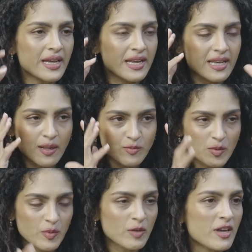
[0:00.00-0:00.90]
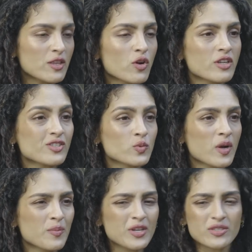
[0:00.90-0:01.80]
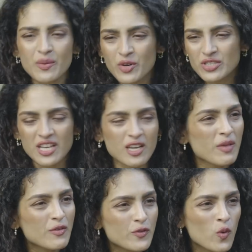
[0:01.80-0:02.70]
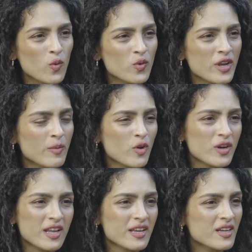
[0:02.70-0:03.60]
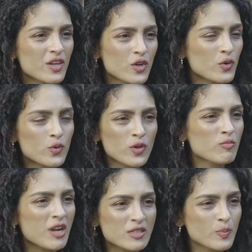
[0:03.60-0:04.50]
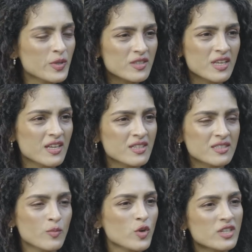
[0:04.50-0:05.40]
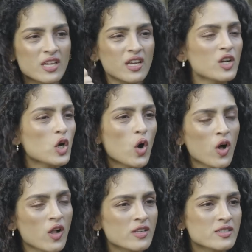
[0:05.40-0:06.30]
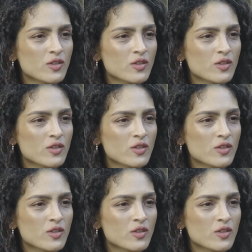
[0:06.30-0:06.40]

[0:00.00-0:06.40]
it helps me bring my thoughts to one, because I'm not checking my phone, I'm not like doing multiple things, I'm not taking calls,